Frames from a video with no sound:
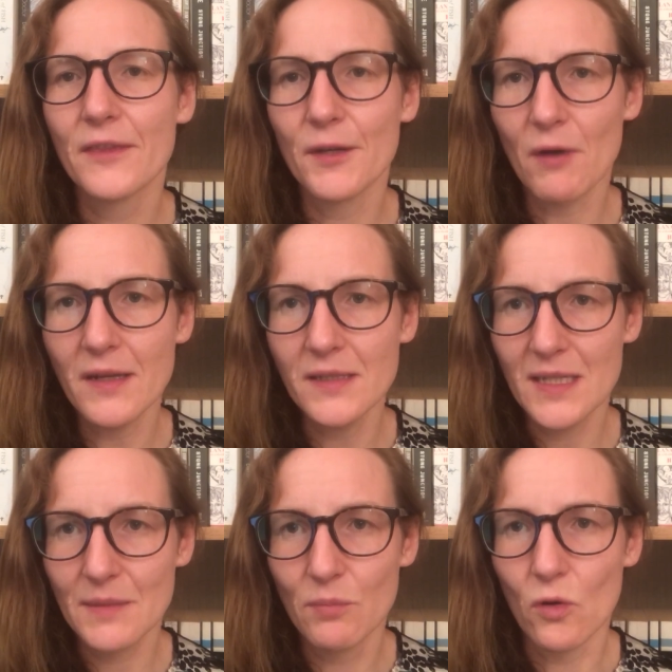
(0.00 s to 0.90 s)
the
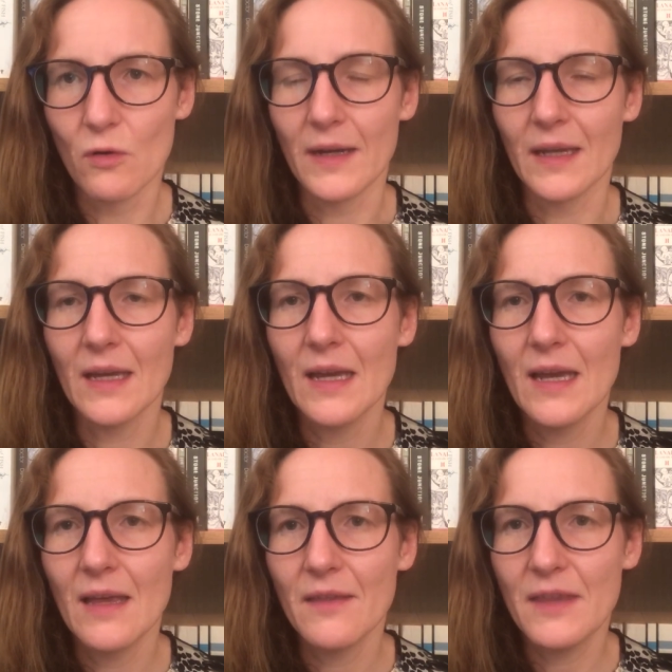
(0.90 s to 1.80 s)
writing is boring.
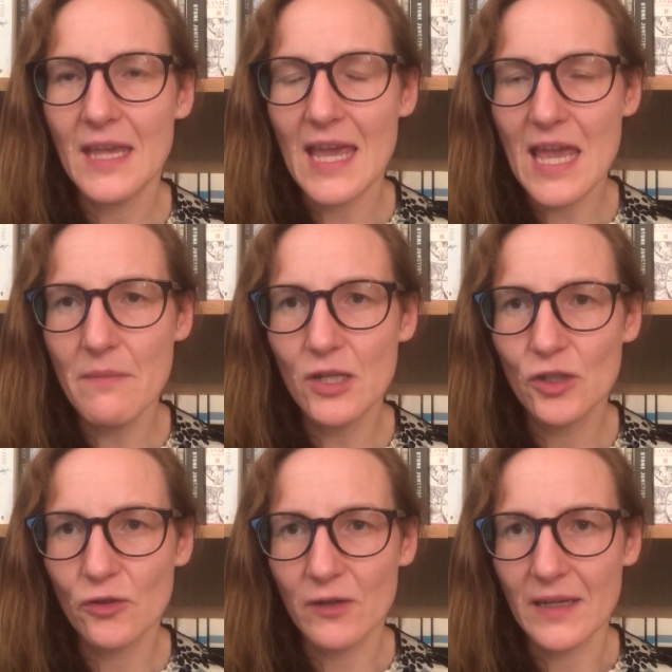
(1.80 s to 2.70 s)
The
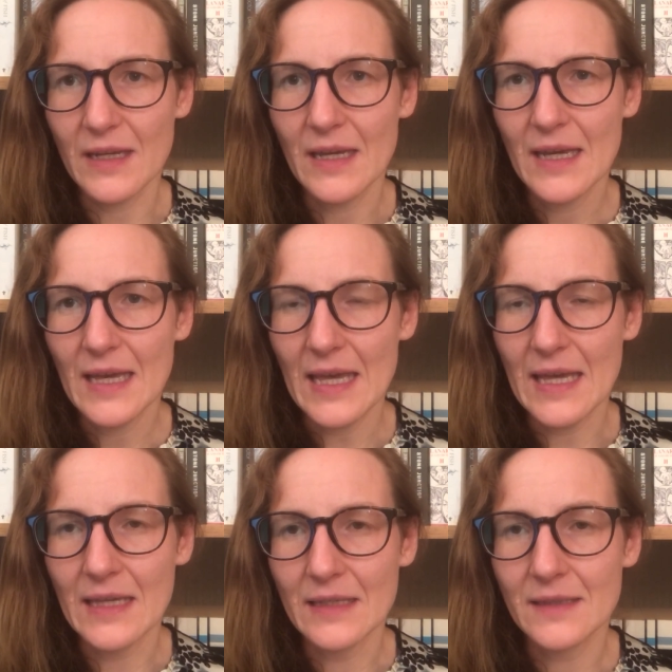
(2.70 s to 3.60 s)
imagery
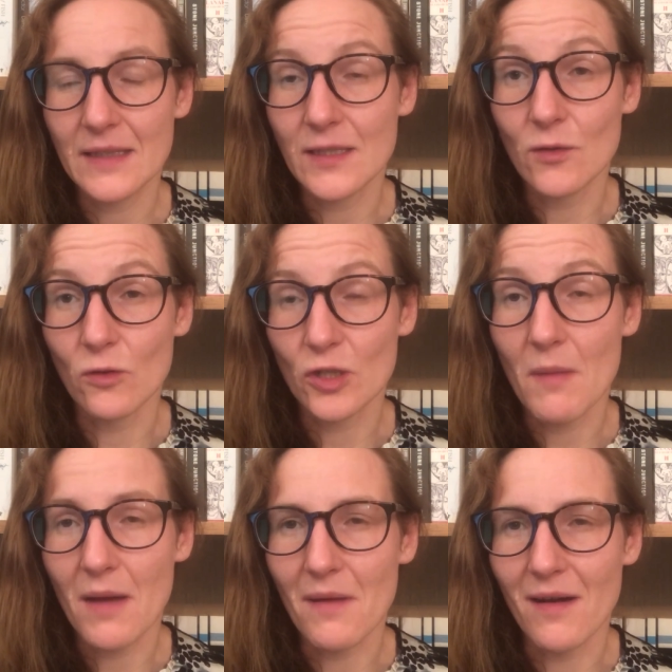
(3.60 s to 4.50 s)
is, this is all to
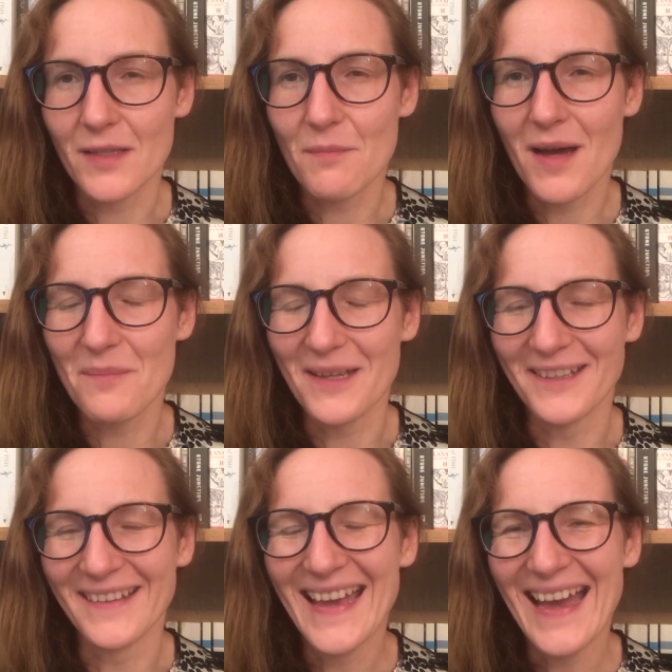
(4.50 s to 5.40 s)
my mind, my
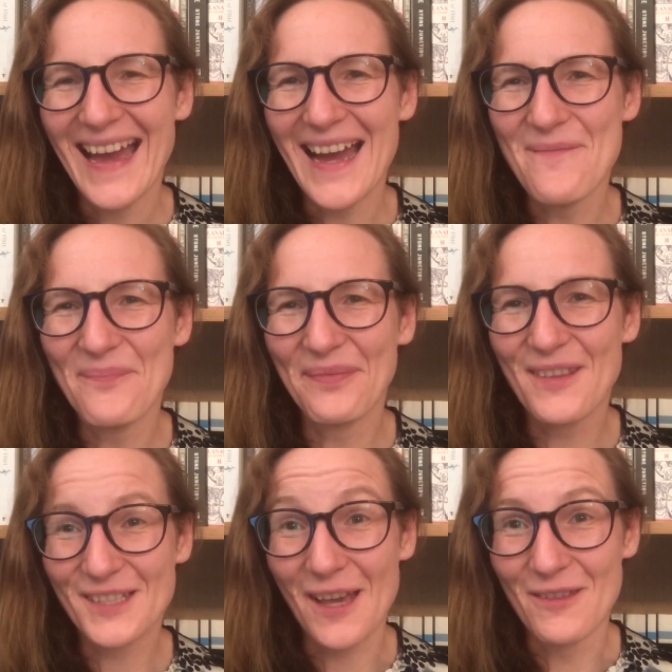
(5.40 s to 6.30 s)
opinion. Um,
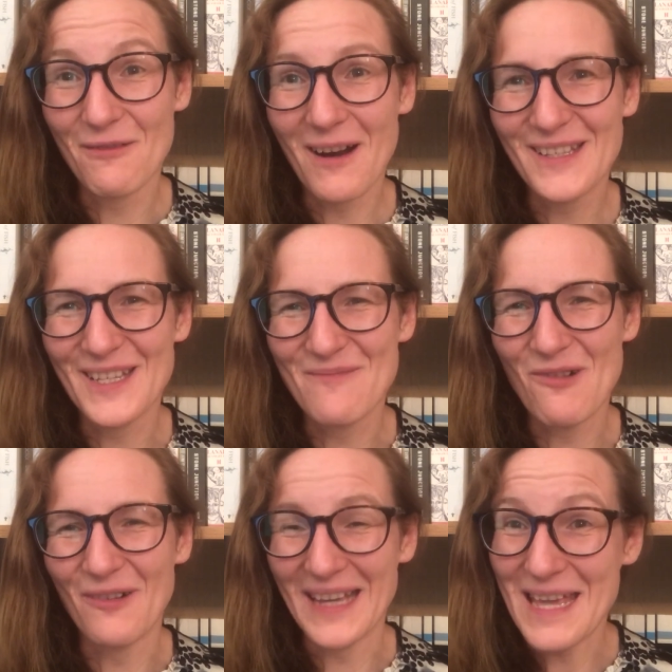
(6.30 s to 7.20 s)
so the writing is
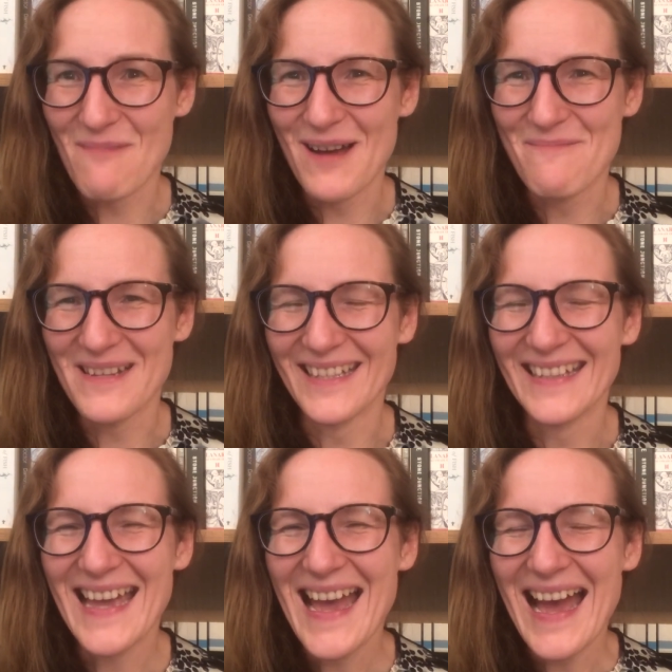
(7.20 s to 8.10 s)
boring, in my opinion.
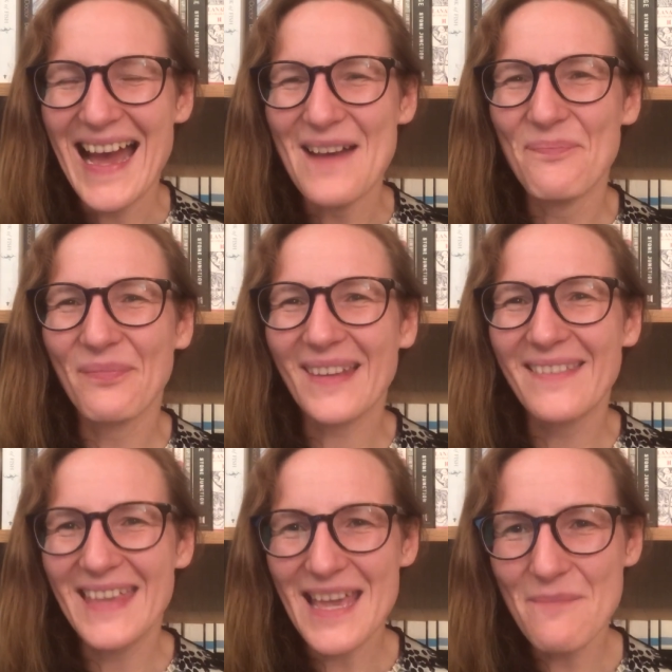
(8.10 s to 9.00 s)
Um,
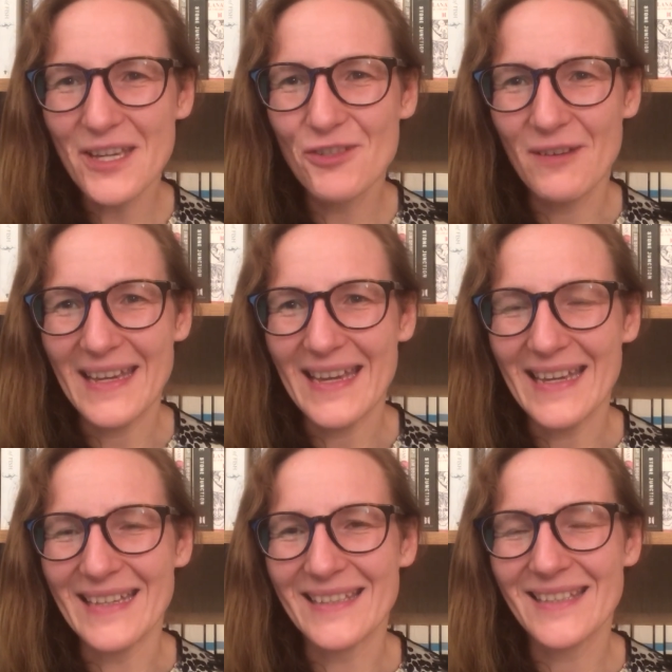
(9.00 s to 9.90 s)
the imagery
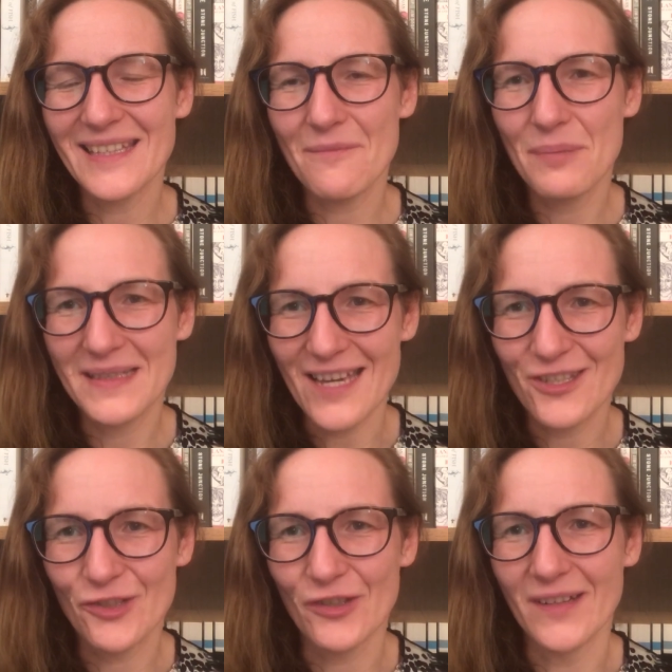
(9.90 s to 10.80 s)
is
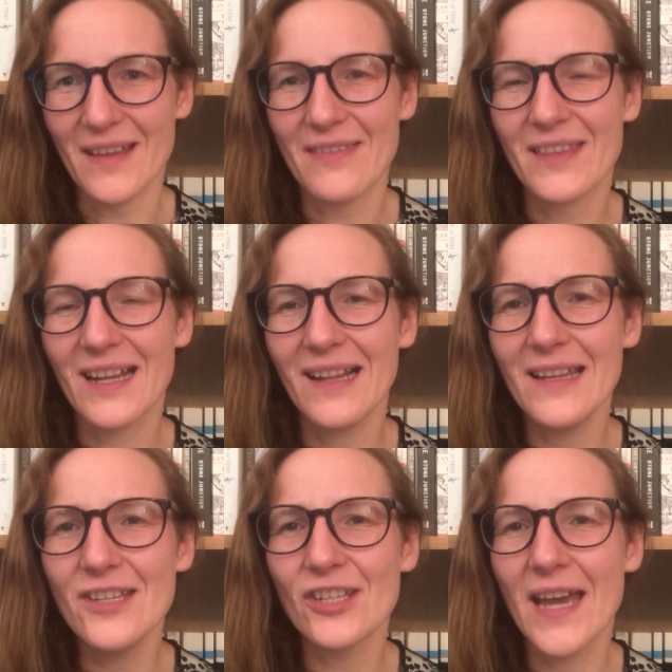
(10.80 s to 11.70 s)
pedestrian. The
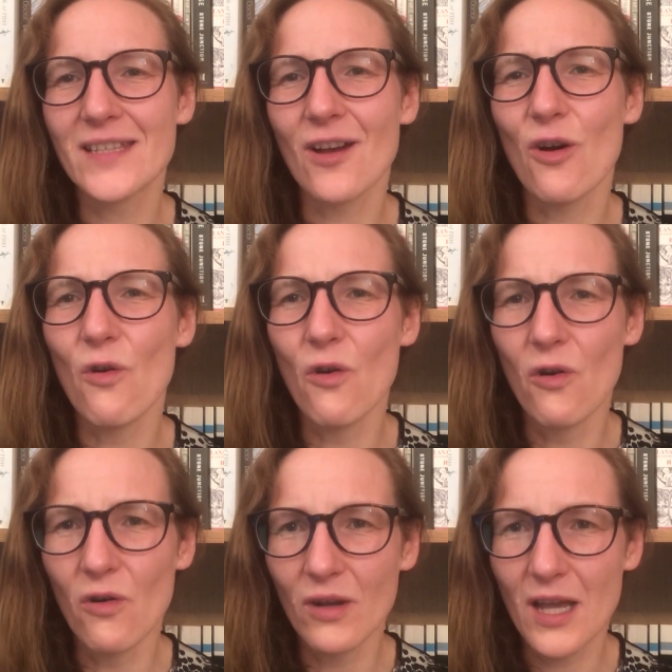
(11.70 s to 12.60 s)
cliches are
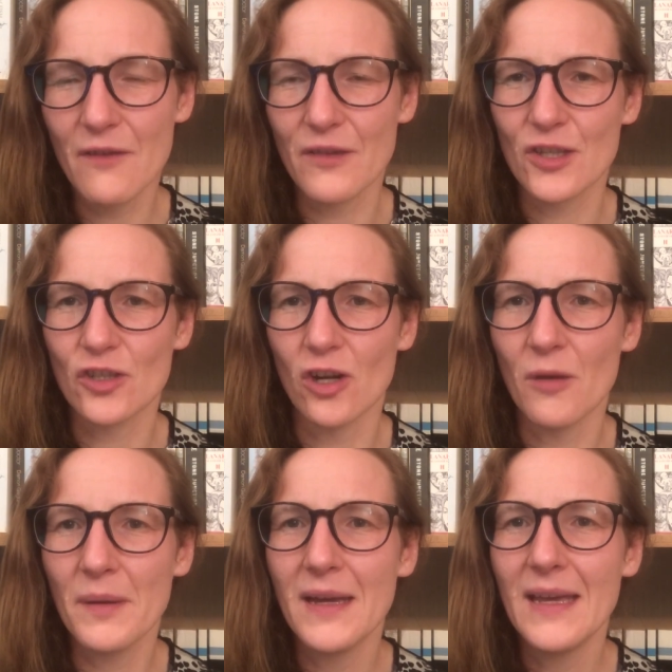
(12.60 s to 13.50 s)
all over the
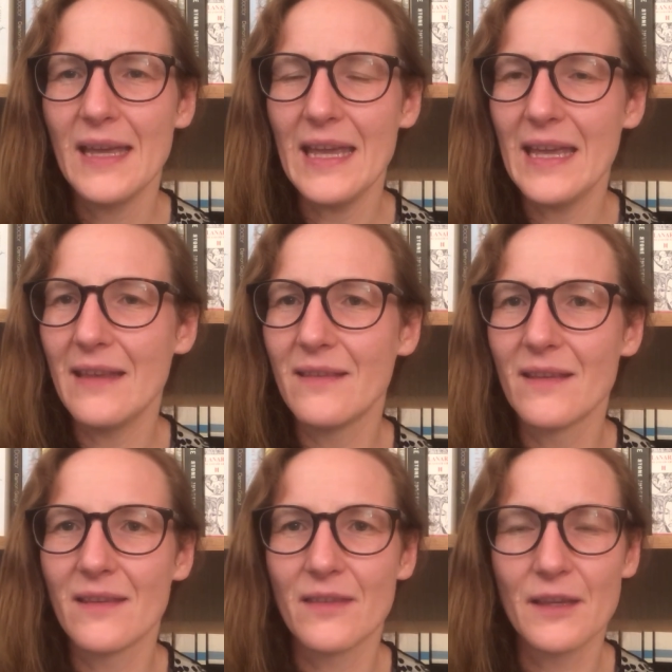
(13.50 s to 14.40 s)
shop
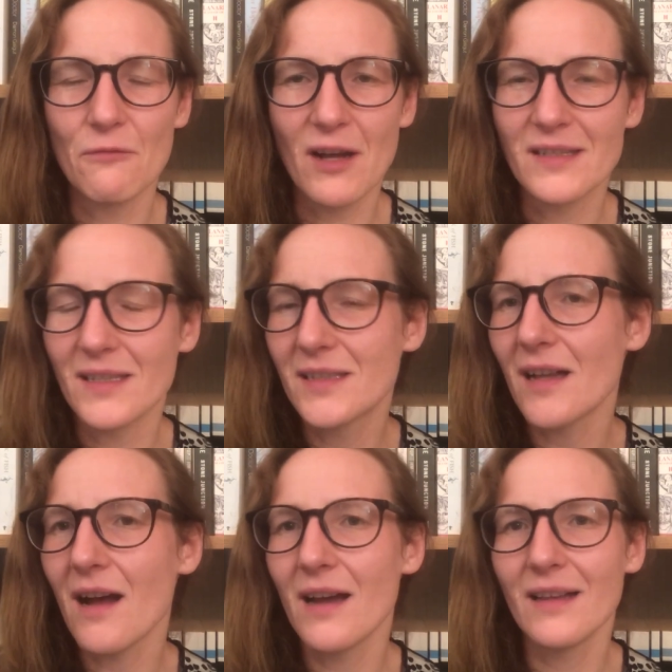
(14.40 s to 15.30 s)
in the writing
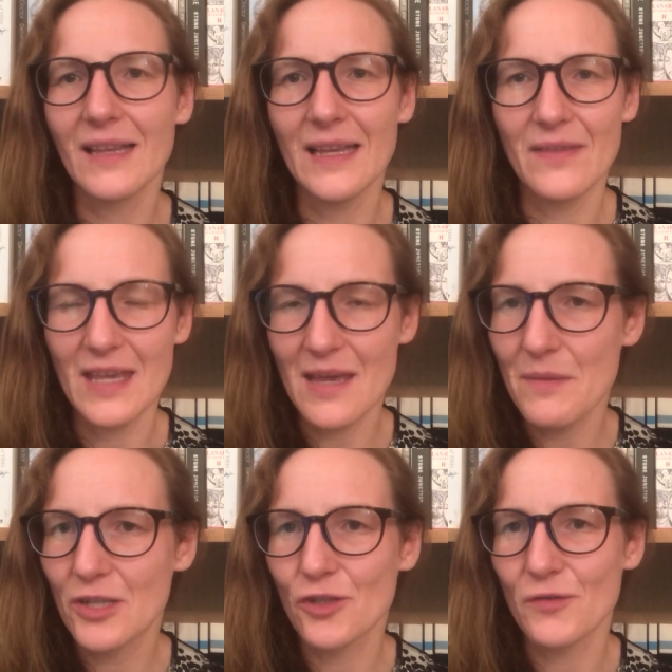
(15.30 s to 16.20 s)
style, in the
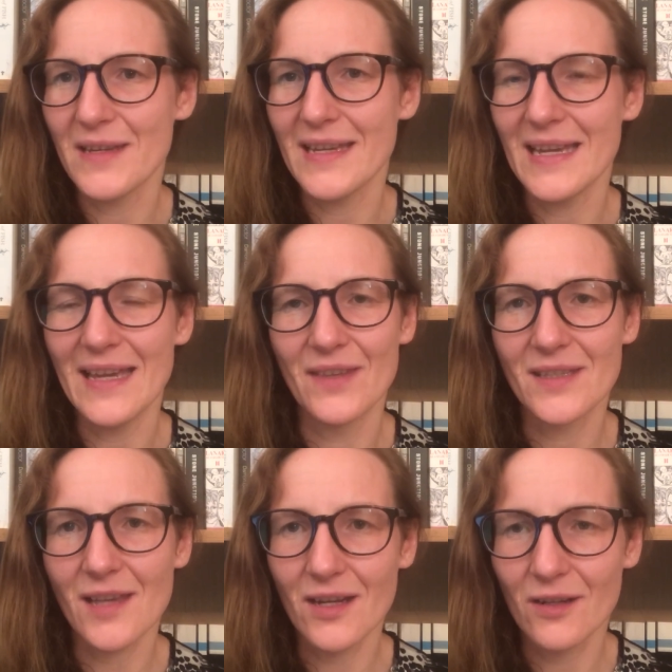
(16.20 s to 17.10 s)
imagery, in the
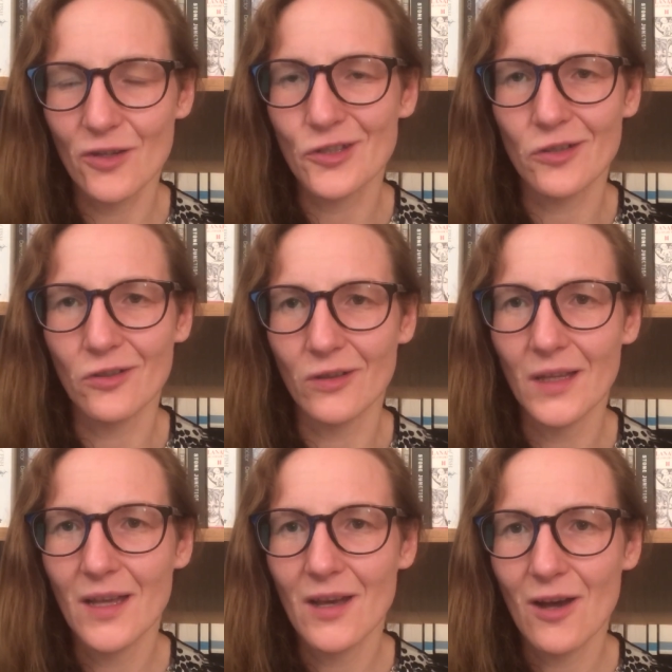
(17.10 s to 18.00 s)

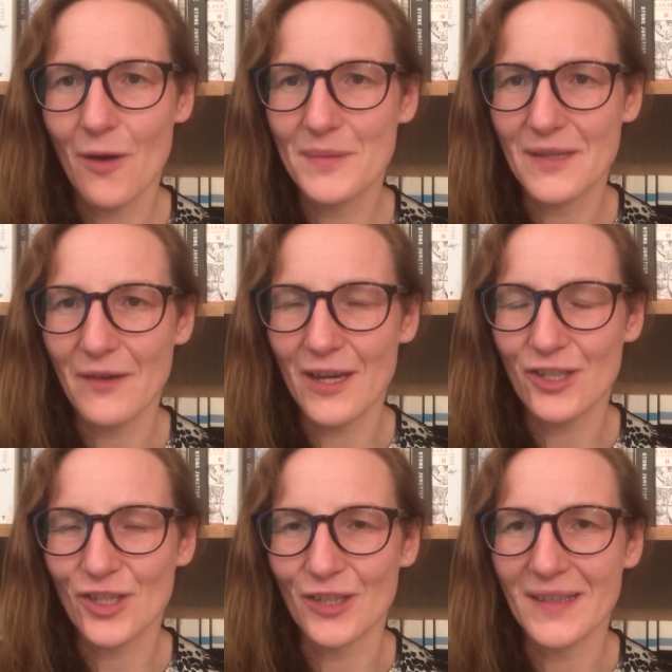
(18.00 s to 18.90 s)
psychological
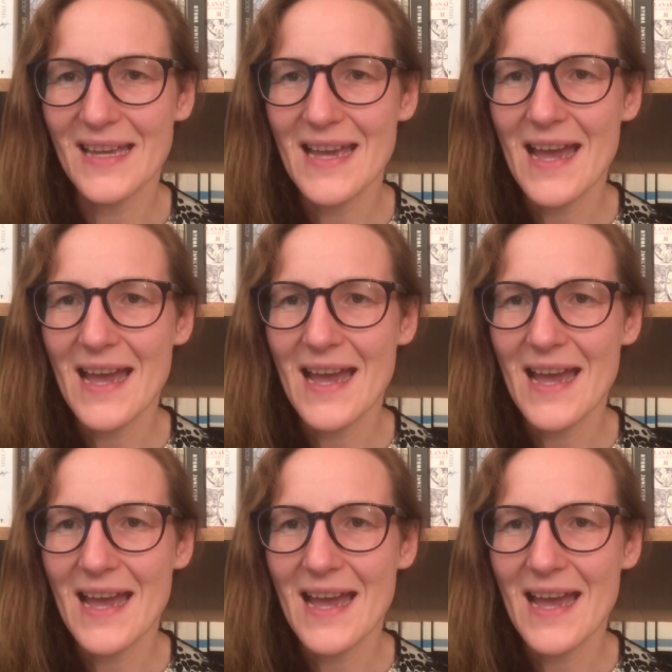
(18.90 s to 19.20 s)
observation.